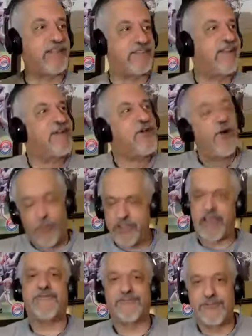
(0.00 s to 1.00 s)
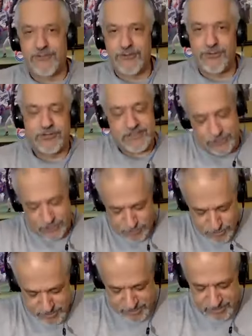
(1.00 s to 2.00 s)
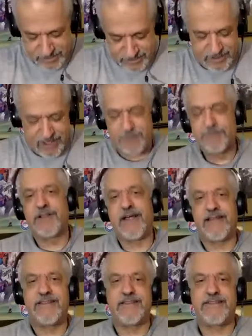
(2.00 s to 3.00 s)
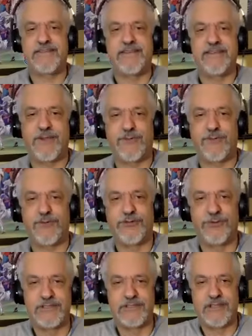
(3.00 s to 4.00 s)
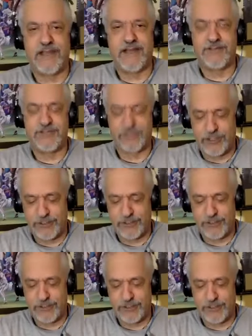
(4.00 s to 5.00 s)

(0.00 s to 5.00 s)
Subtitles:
I do one, I think we have to do this. So I'm glad that we're doing this now. It's good.